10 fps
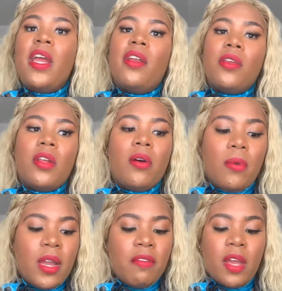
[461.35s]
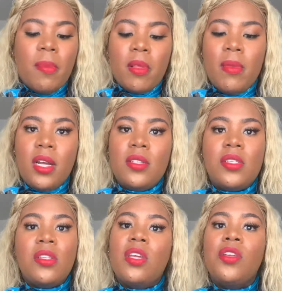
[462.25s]
and you know, every couple of
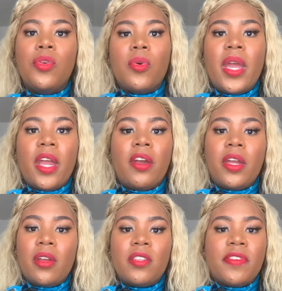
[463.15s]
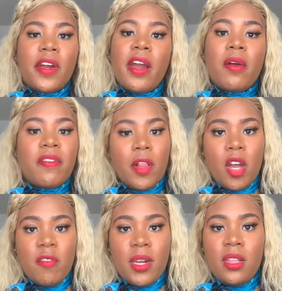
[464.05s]
months, the new carriers for however
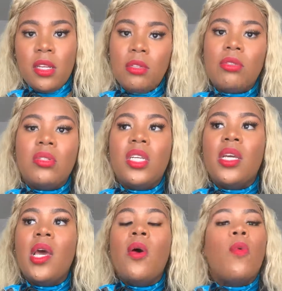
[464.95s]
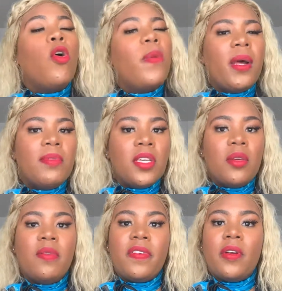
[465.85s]
long you've been in the industry will open up to
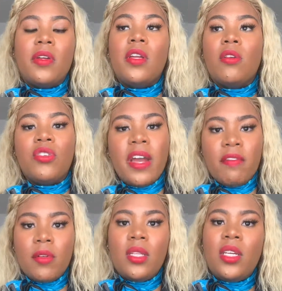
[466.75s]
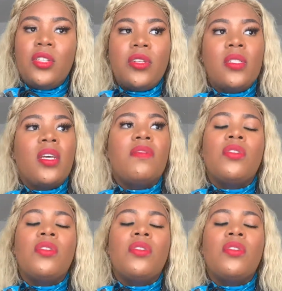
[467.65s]
you for, you know, travel and leisure and stuff.